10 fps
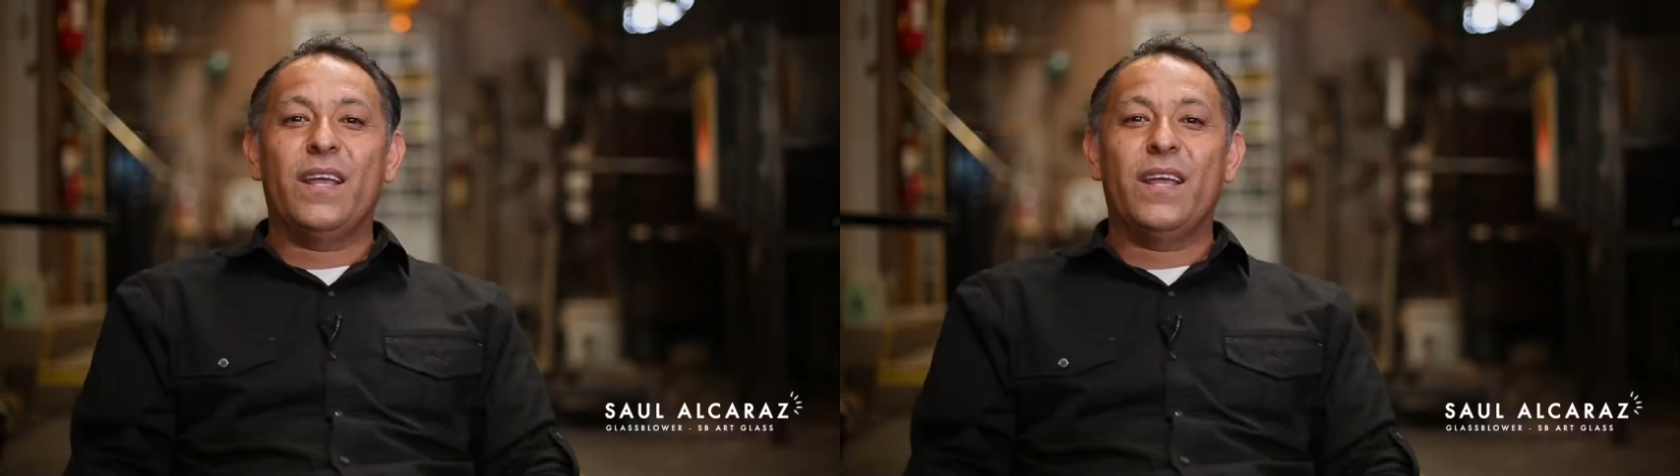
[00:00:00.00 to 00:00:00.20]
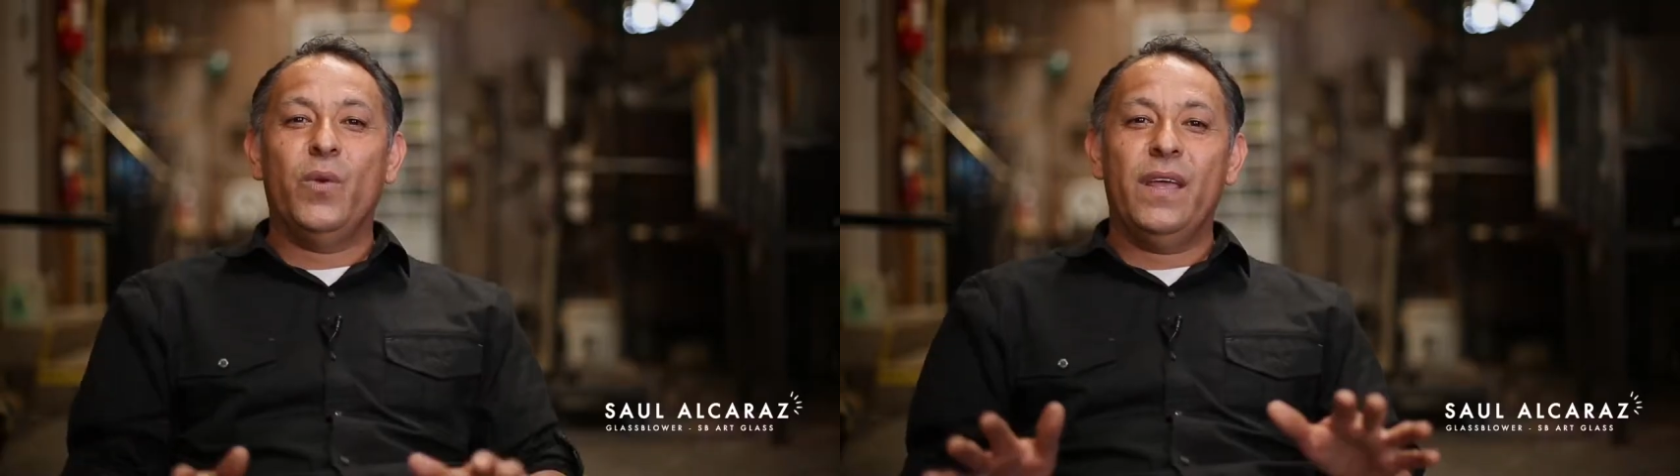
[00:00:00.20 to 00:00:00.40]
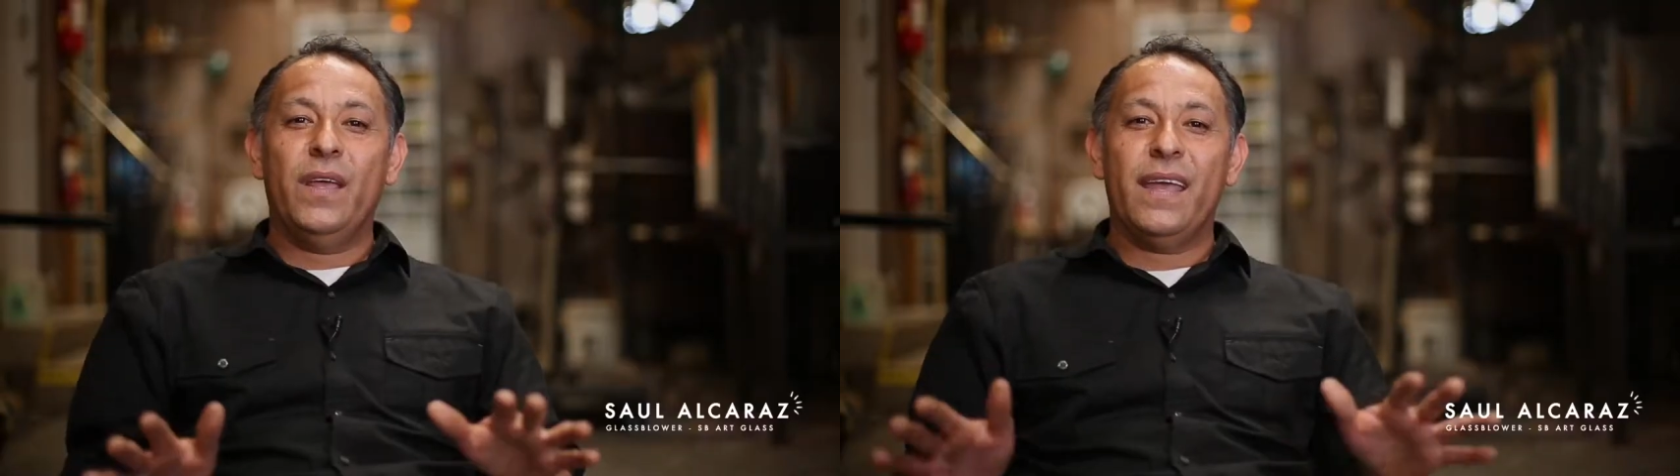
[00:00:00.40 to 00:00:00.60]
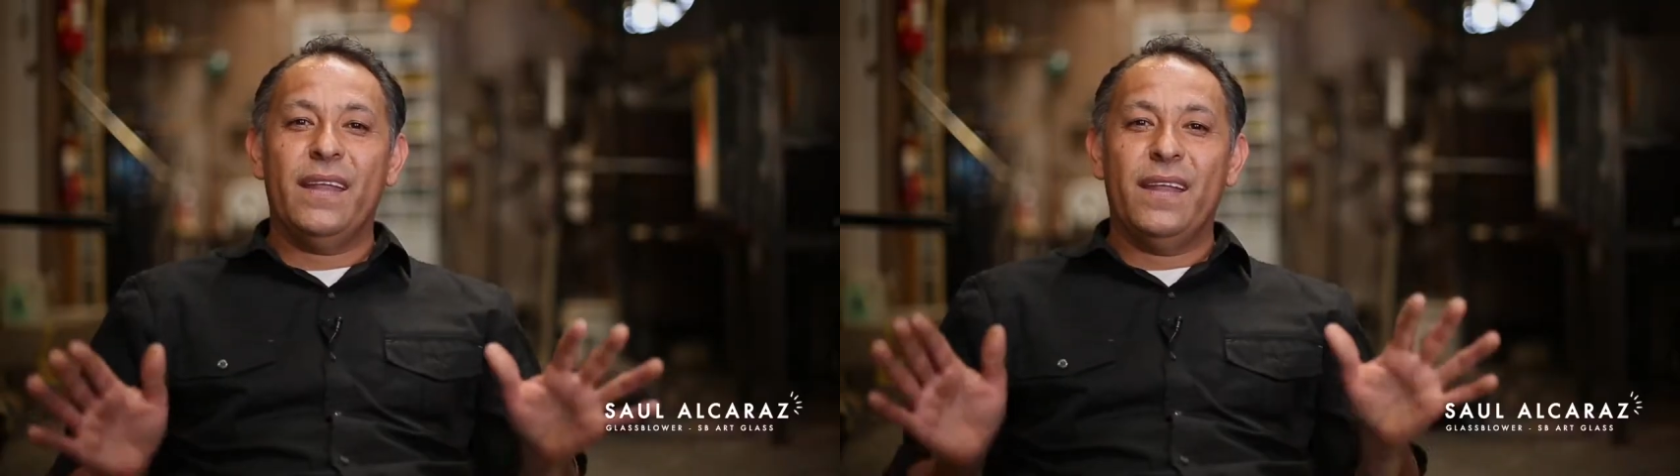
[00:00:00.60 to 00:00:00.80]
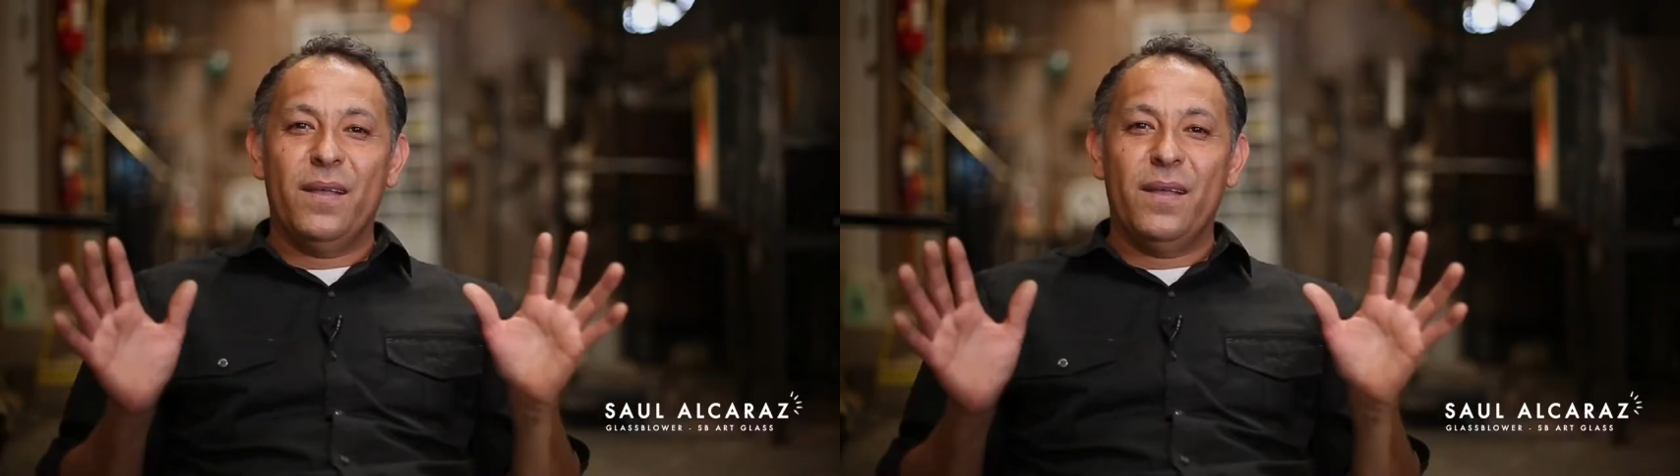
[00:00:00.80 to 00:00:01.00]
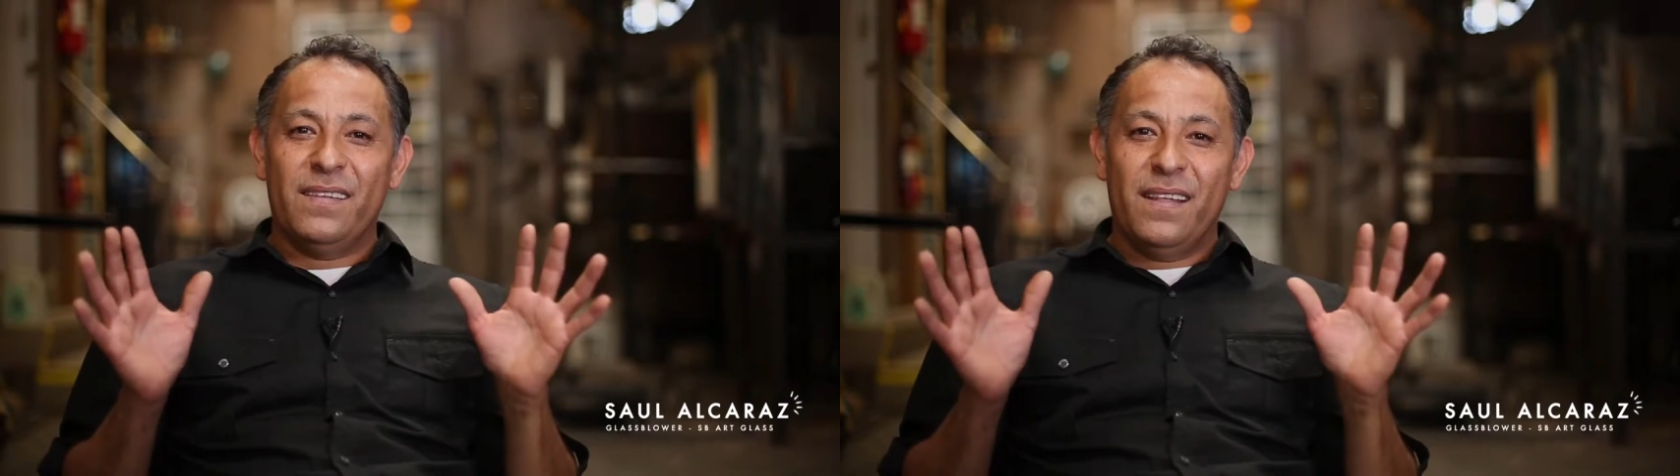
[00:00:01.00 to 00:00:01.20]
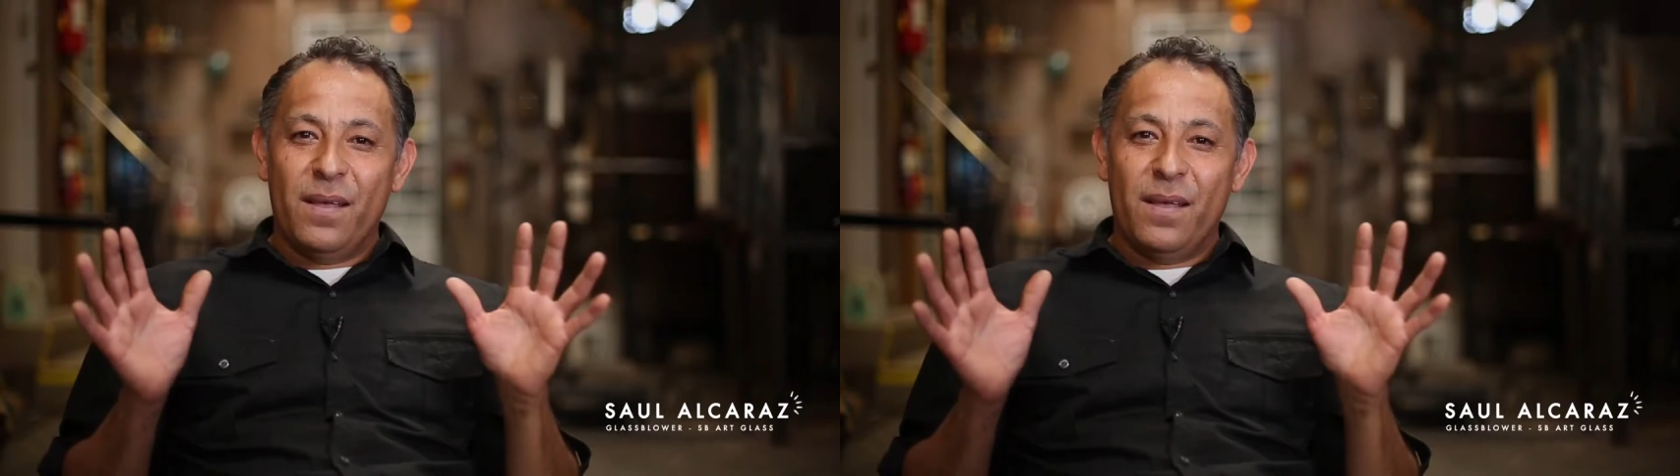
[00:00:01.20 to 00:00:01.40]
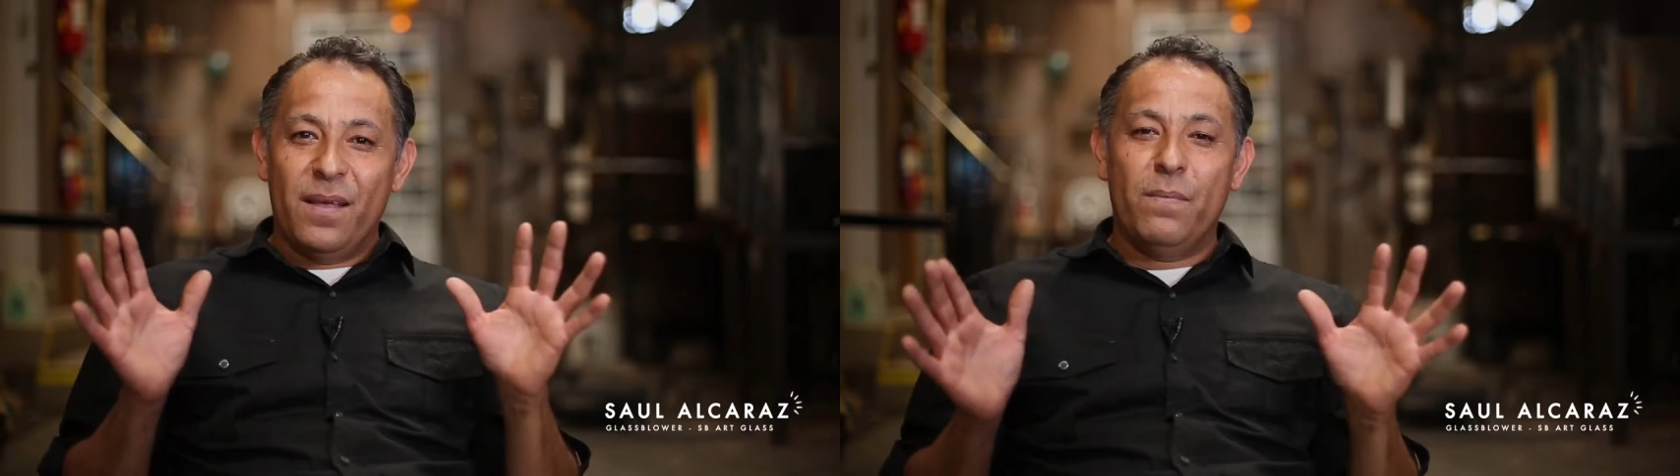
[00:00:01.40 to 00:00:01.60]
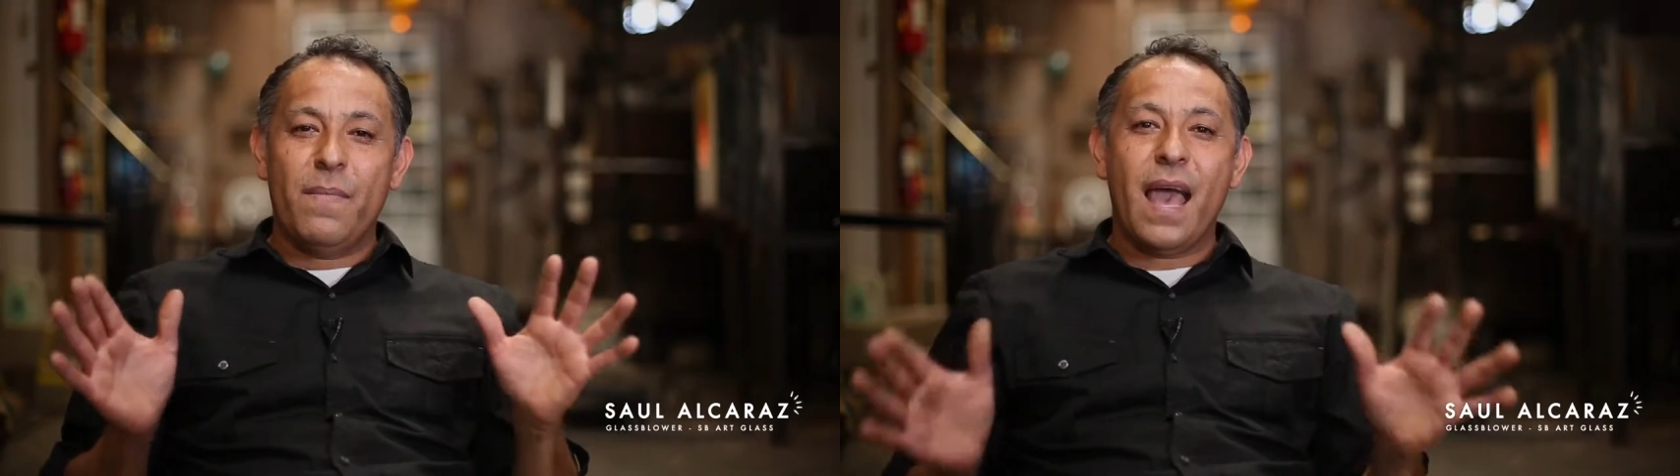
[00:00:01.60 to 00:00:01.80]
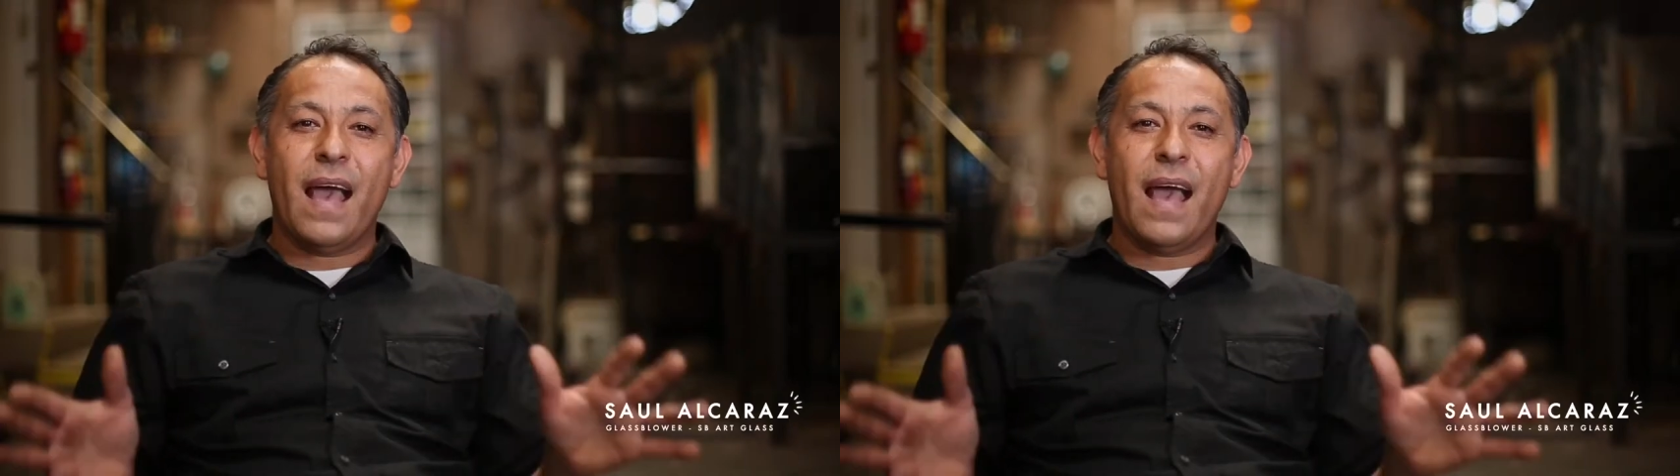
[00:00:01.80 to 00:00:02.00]
and I create
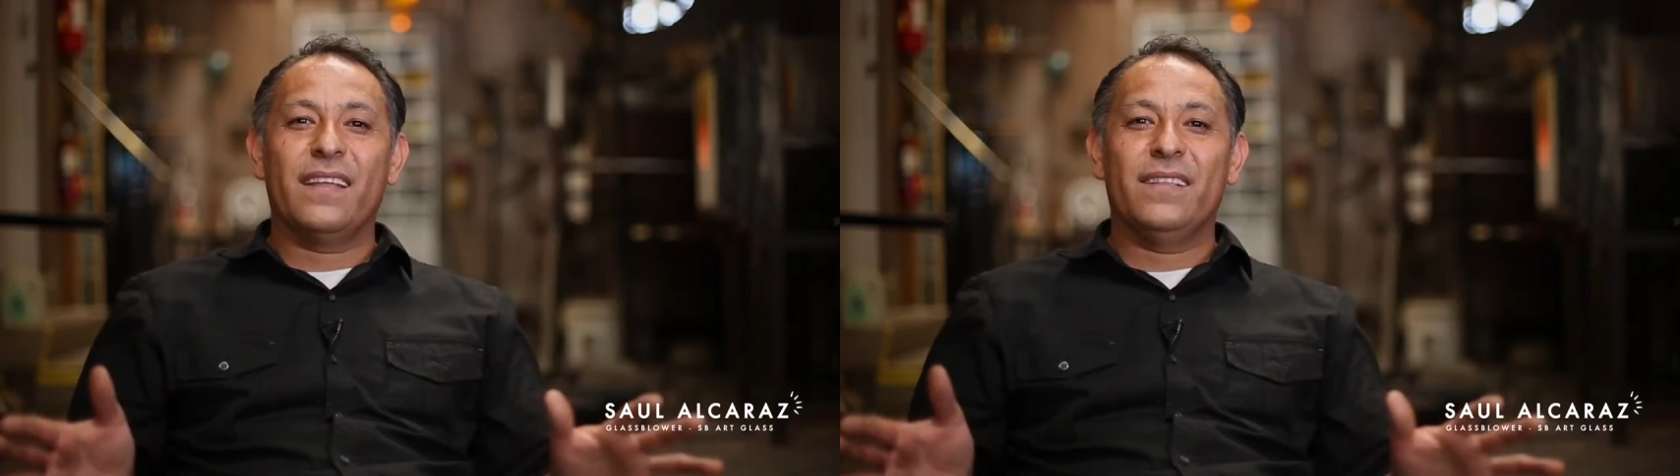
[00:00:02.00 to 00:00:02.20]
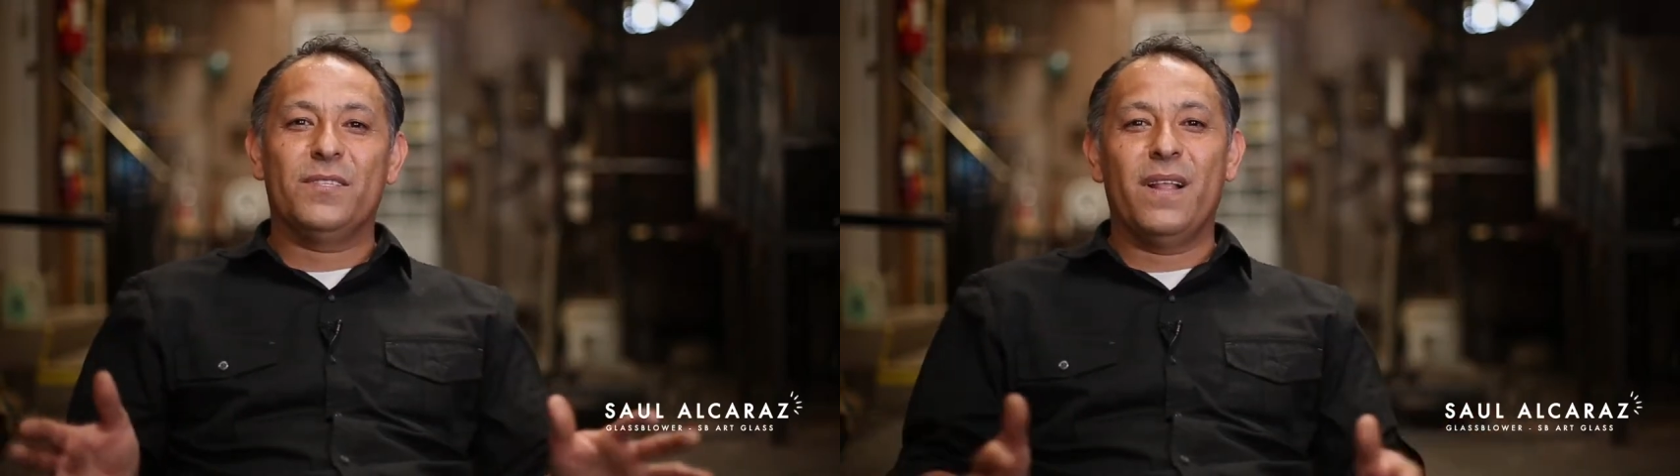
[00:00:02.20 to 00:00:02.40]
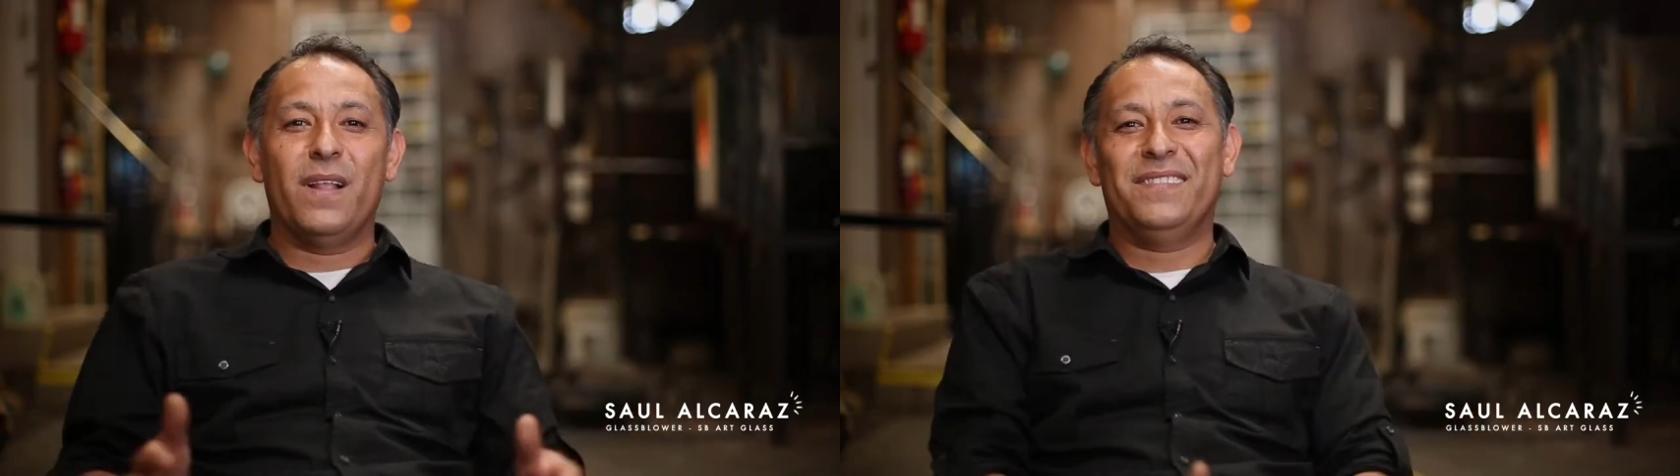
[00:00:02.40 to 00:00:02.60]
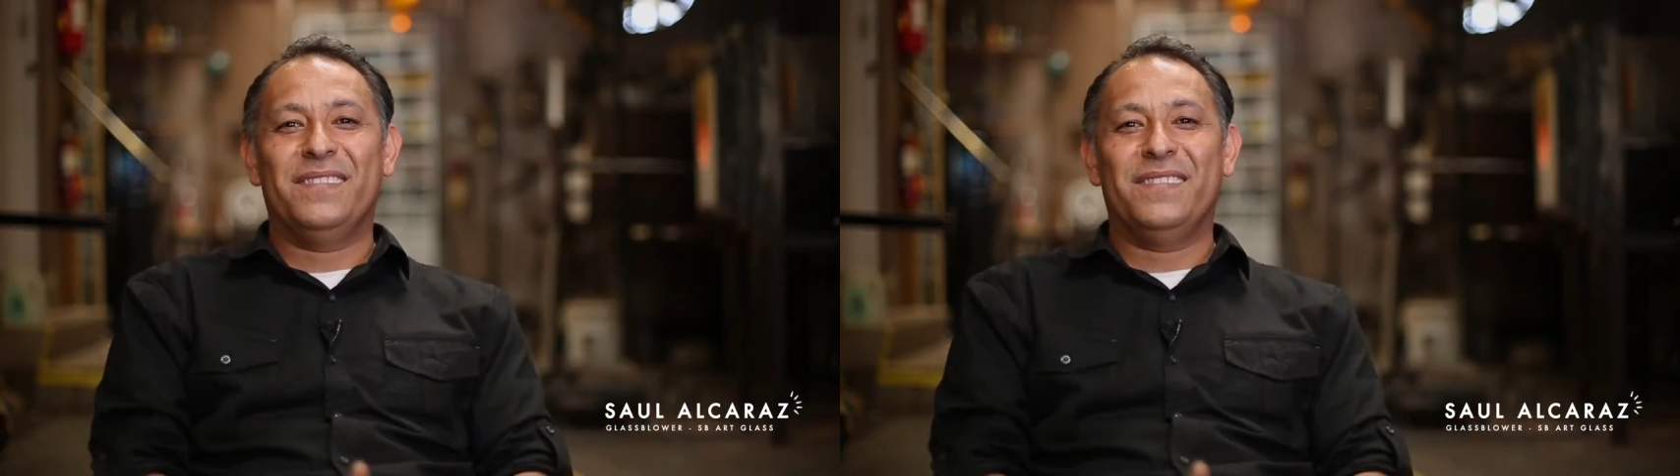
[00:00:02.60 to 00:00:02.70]
magic in this